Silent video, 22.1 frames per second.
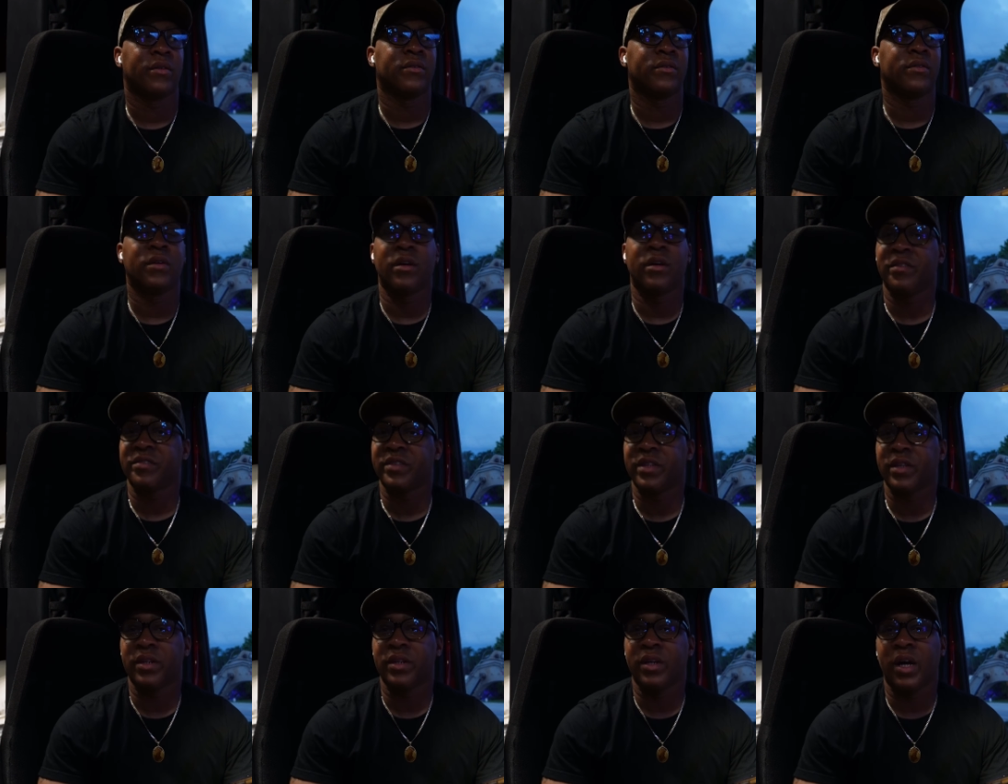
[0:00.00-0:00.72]
You know what I'm
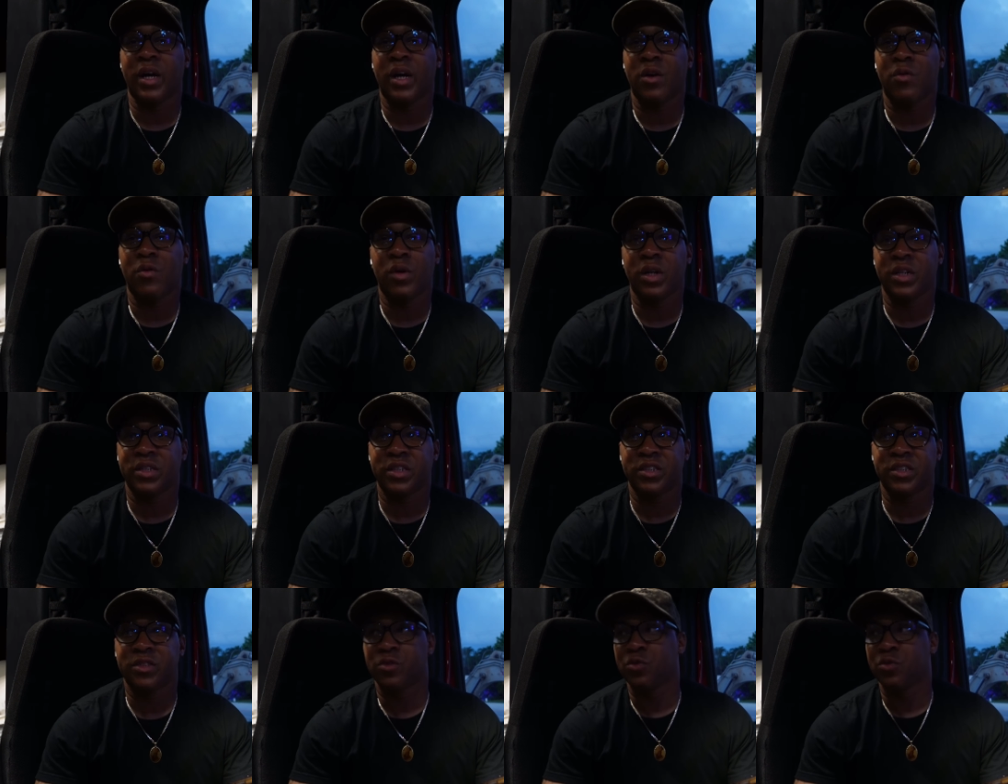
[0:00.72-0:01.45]
saying? I don't want
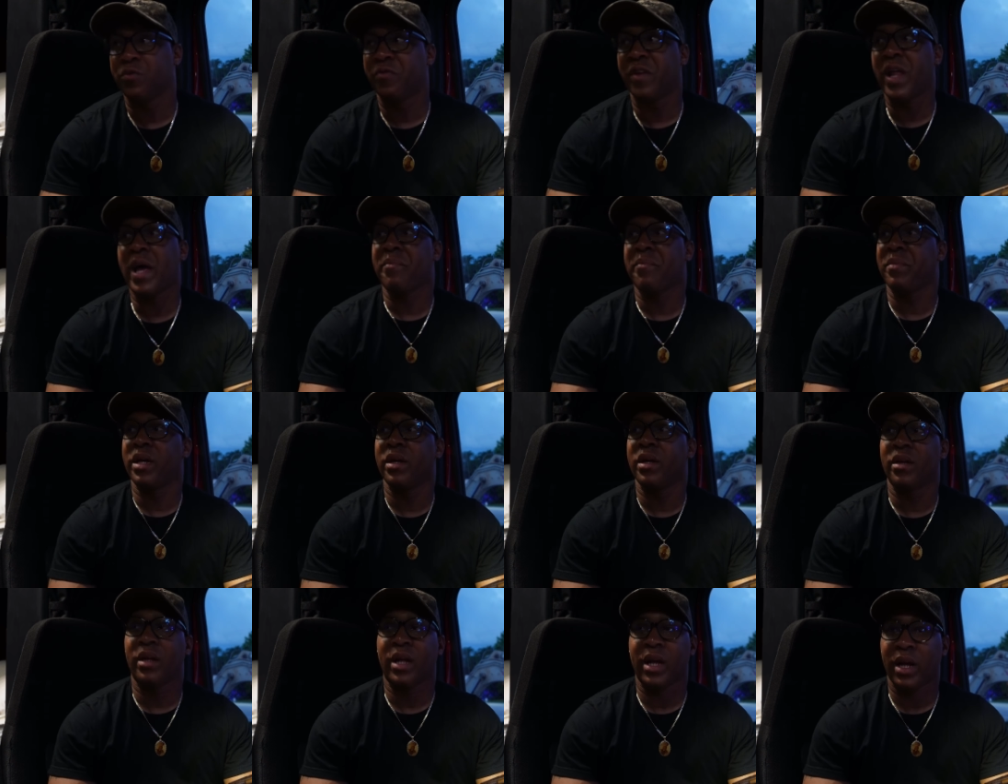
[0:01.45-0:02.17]
to just do
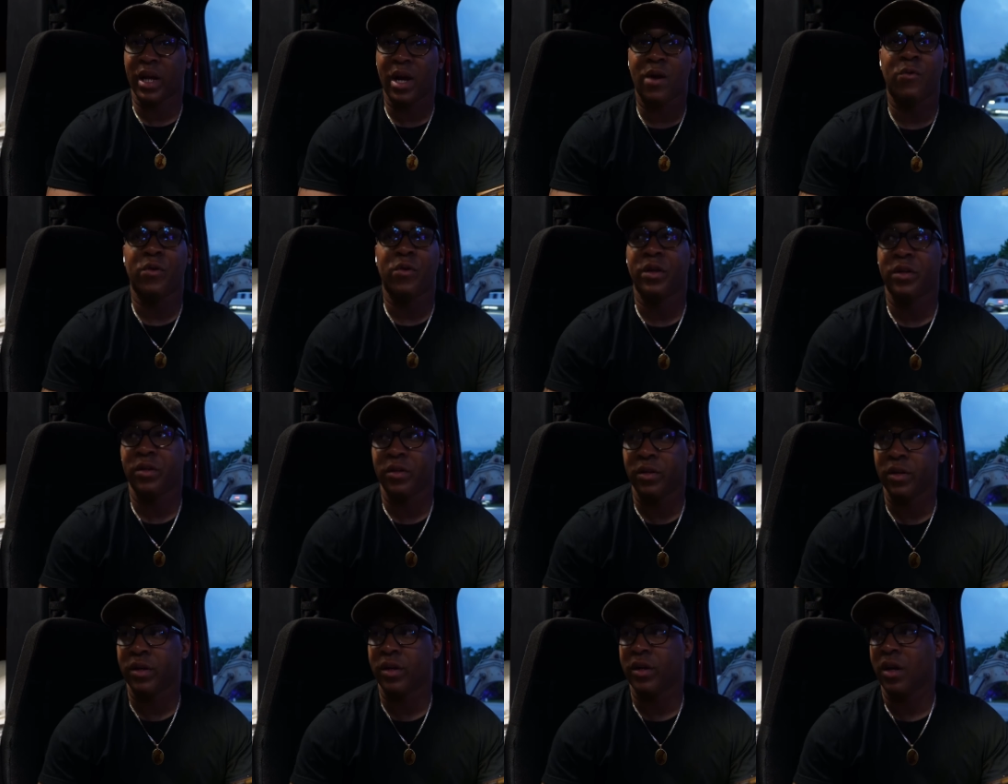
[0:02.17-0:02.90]
flatbed. Like, I want to
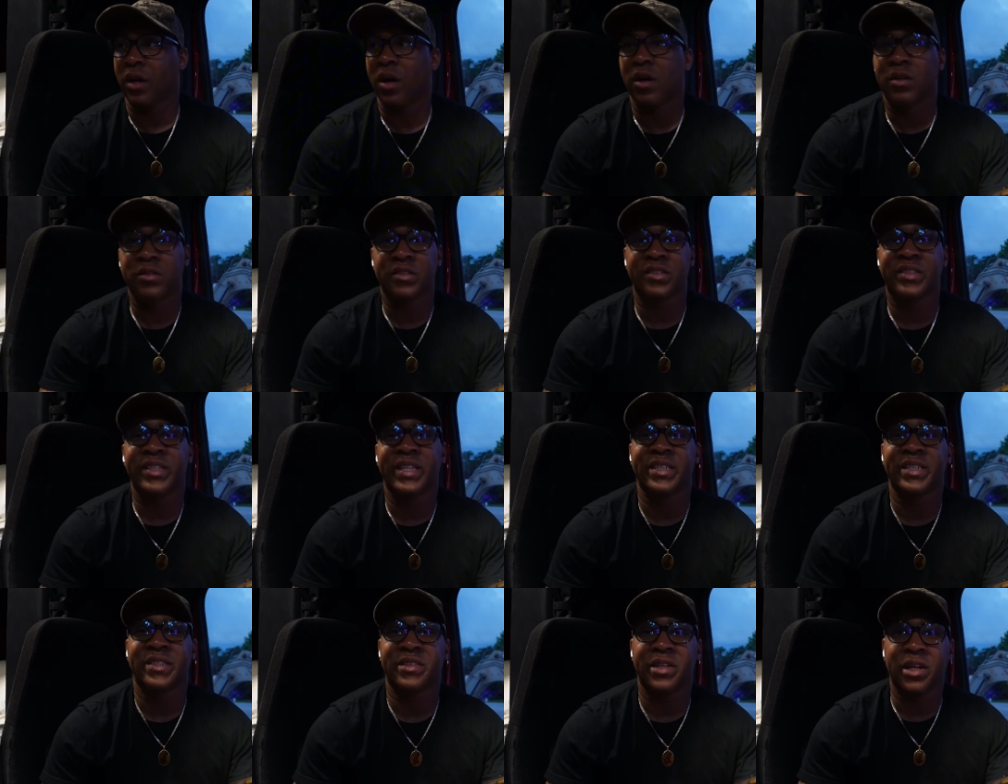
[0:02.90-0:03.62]
learn all the
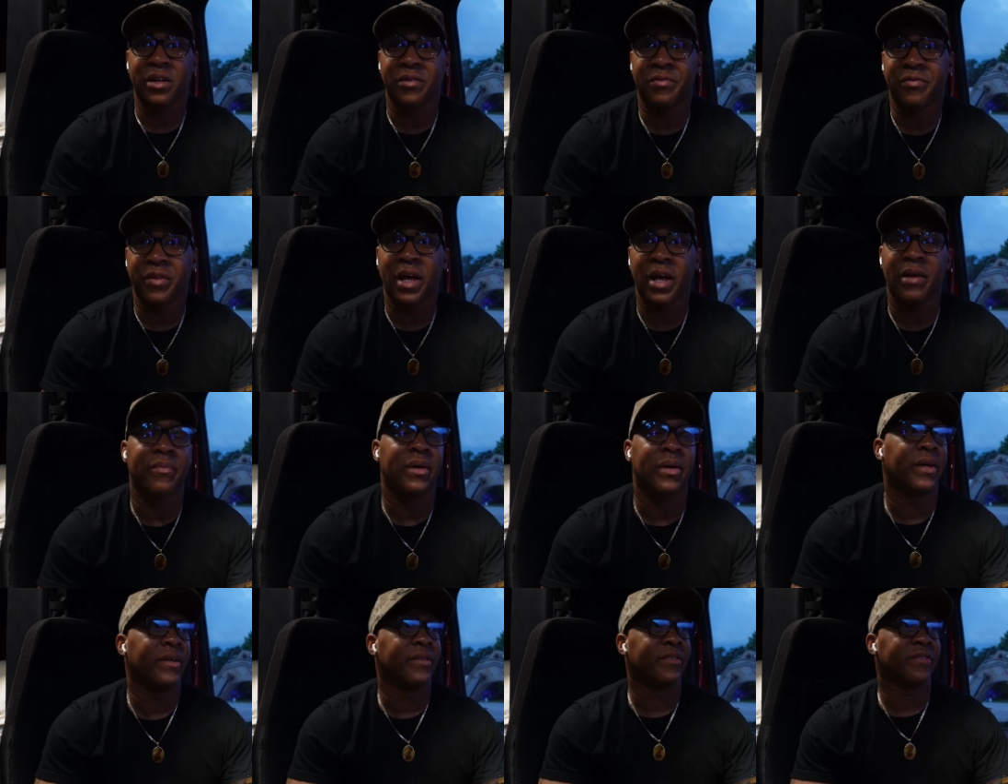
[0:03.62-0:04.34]
stages of
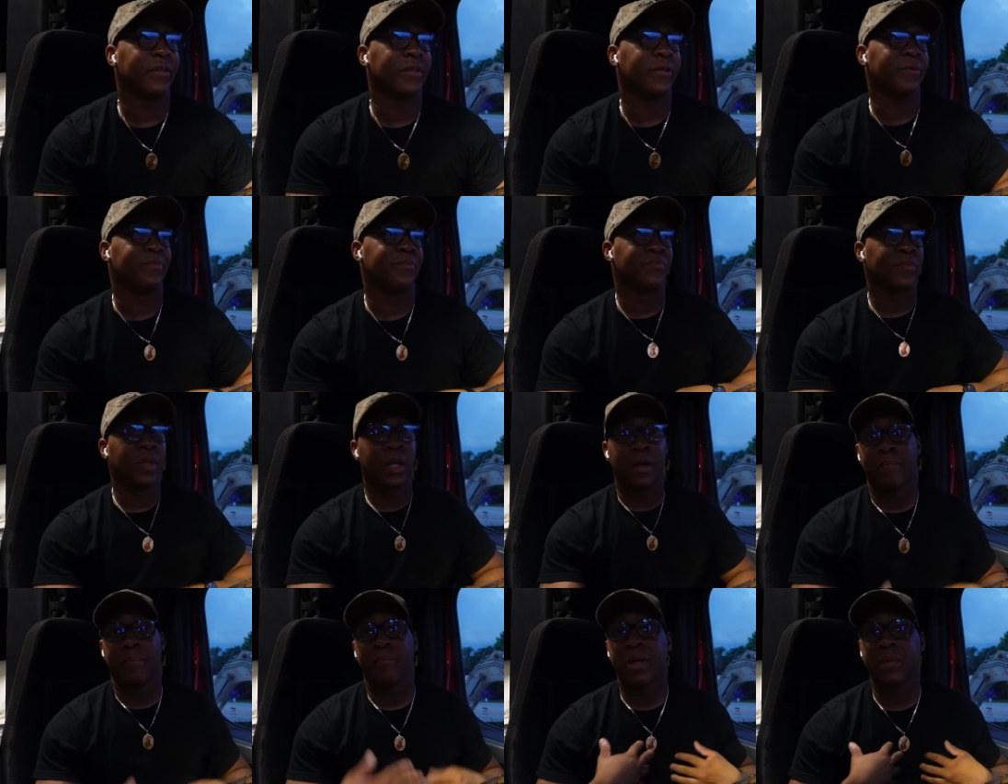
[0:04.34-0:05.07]
flatbed. So
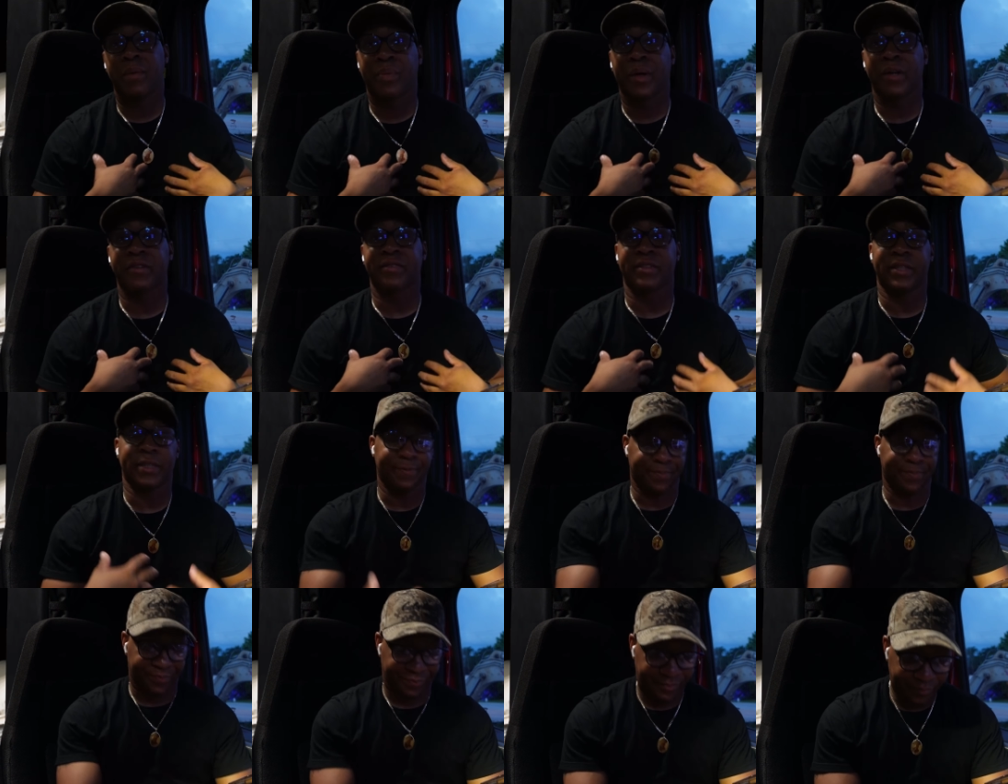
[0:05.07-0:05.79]
me personally.